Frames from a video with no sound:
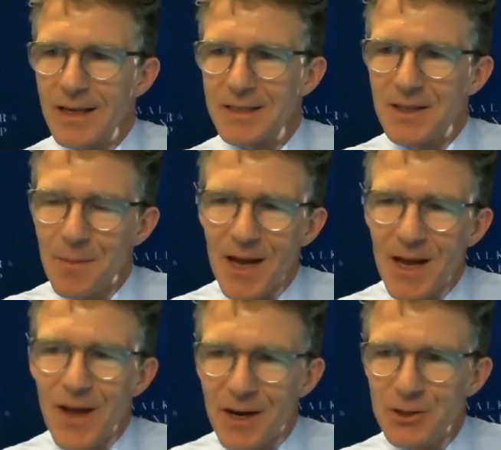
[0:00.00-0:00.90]
is the
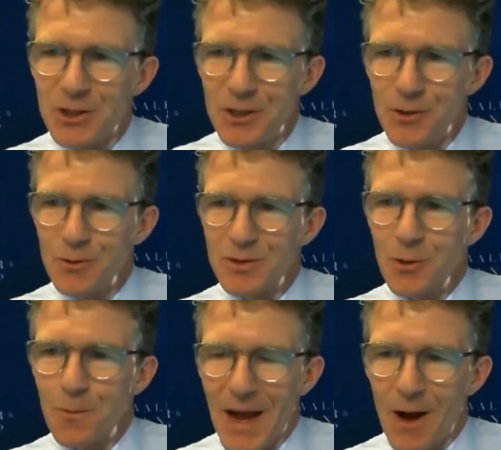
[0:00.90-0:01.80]
amount of energy
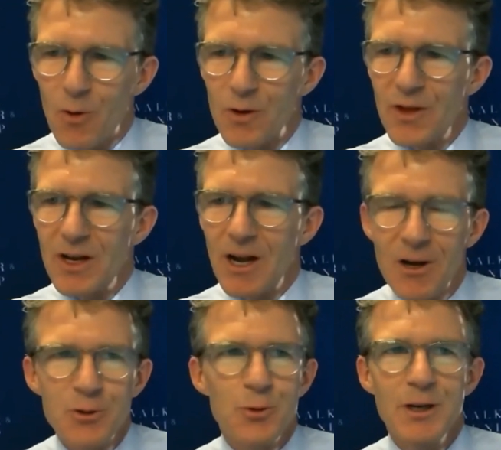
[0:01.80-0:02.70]
used to power the
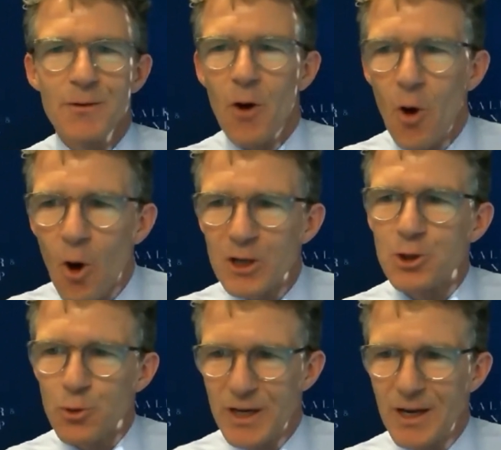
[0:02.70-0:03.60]
country of
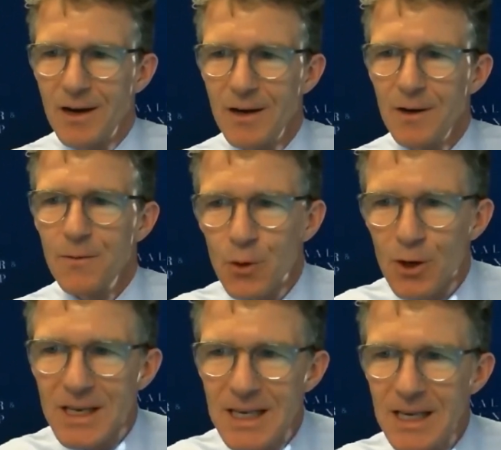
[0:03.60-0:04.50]
Austria
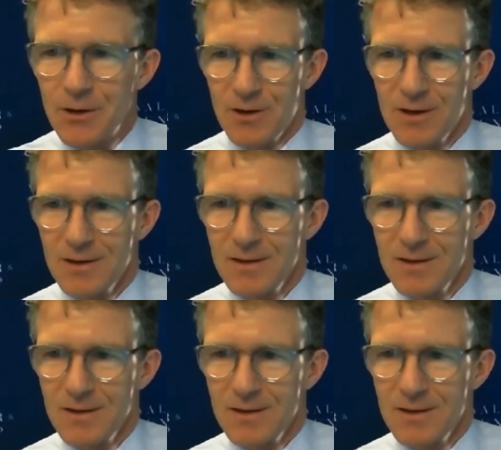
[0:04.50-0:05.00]
for a year